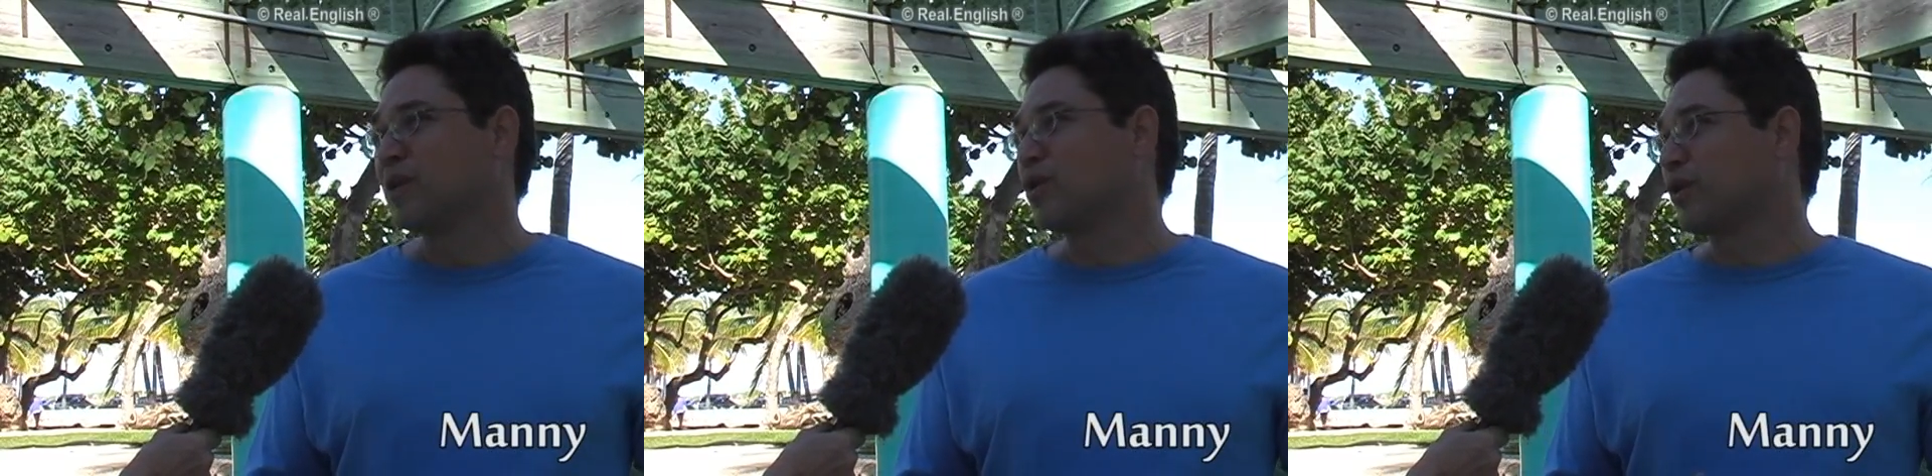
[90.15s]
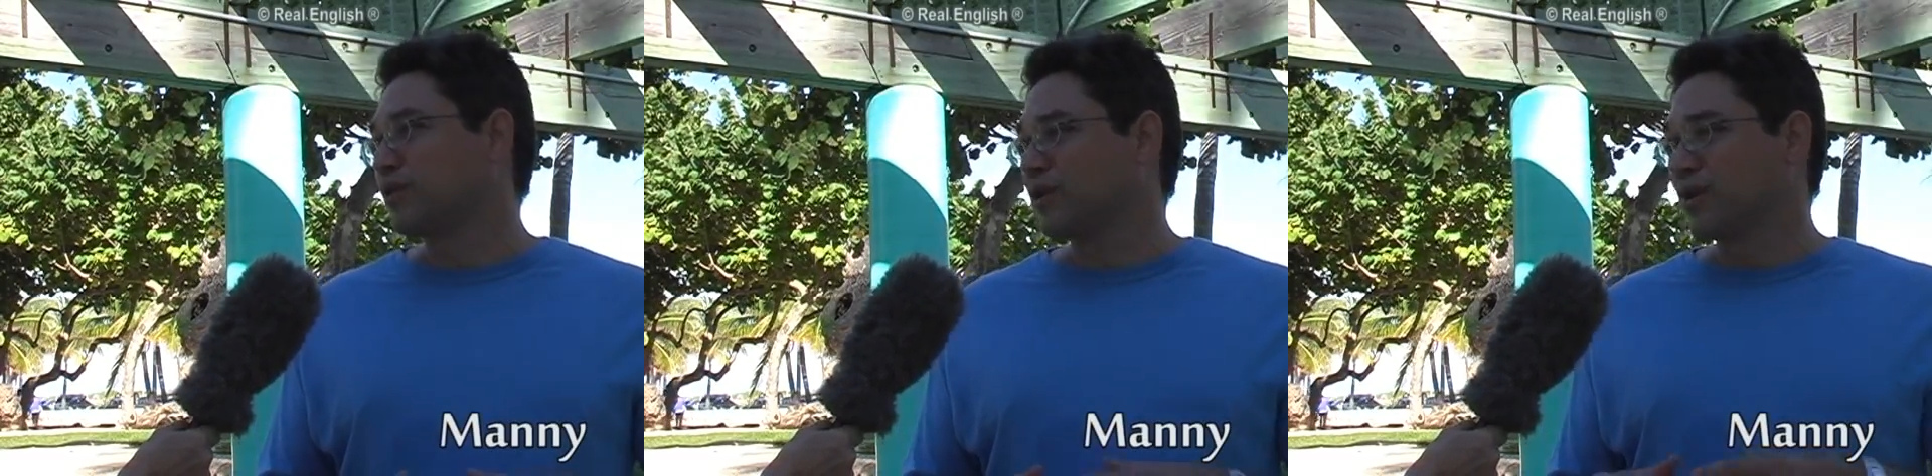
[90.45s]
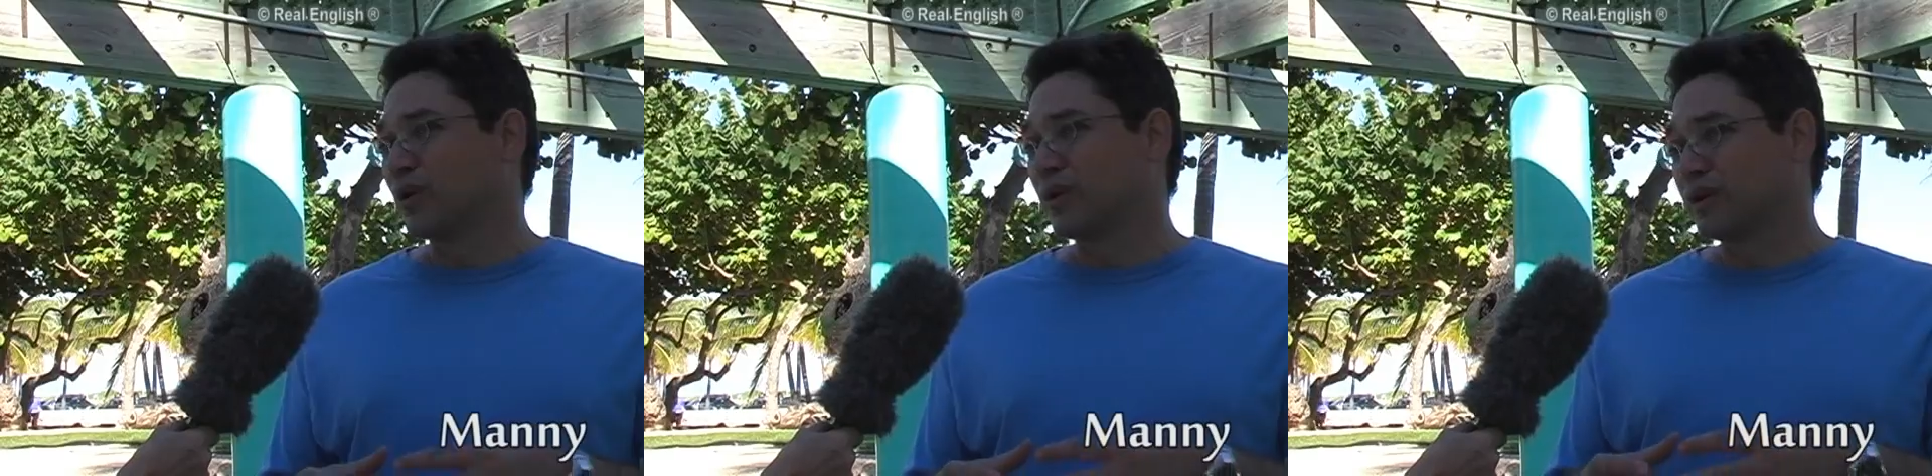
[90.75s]

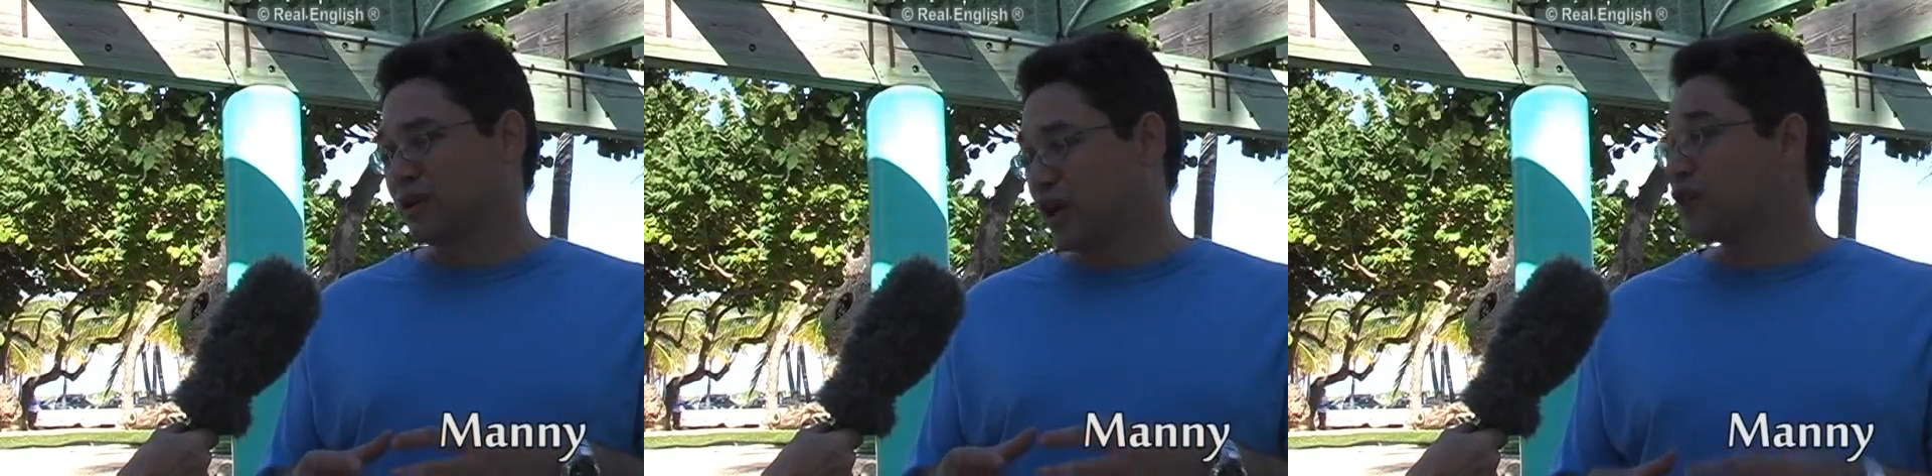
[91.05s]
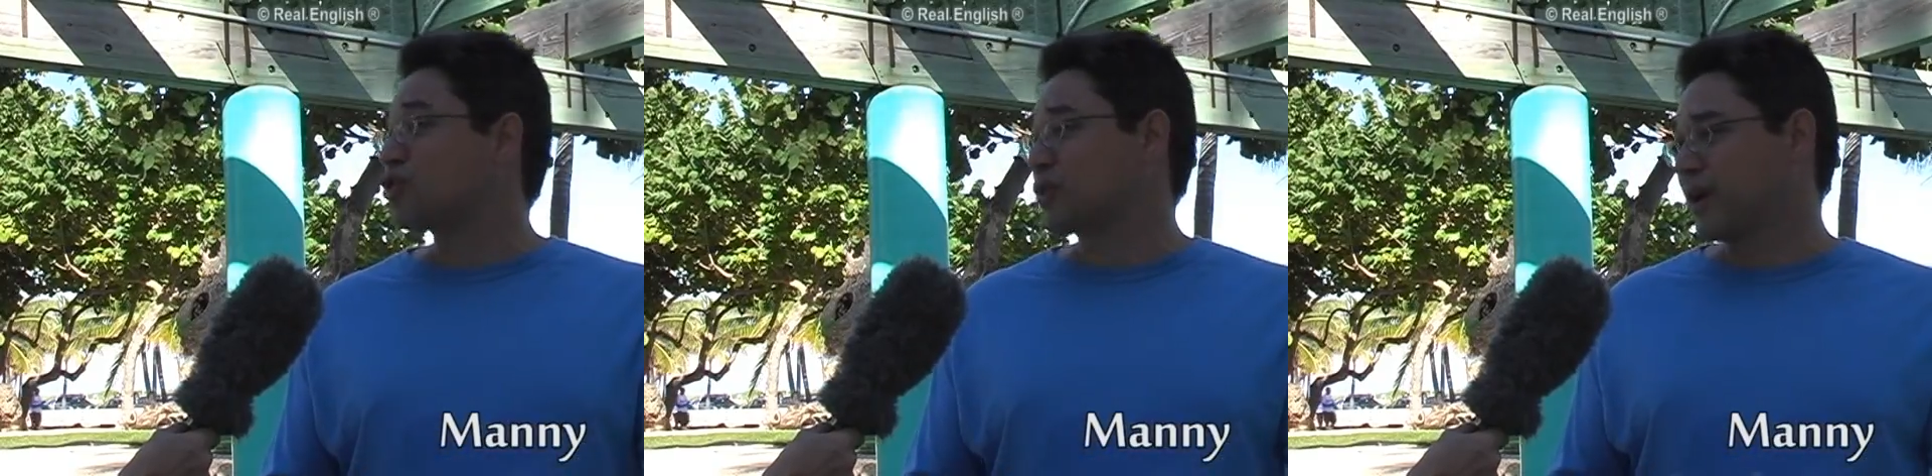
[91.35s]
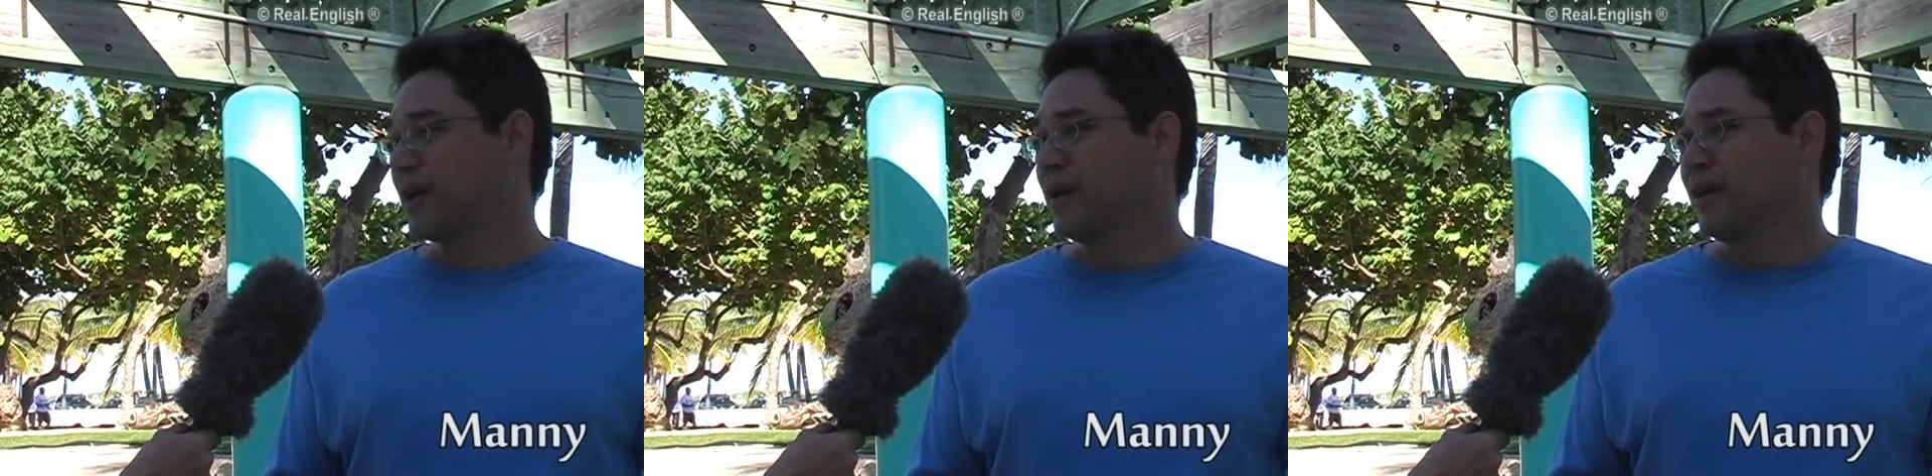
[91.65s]
your
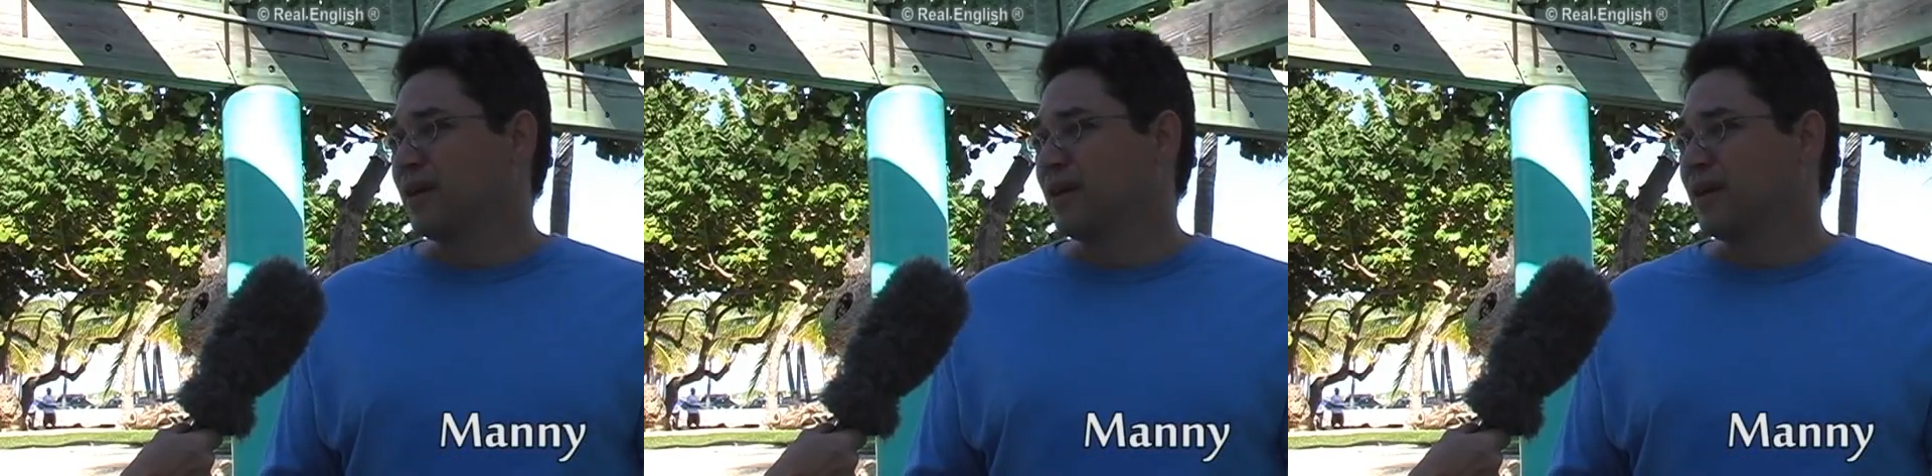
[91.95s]
country,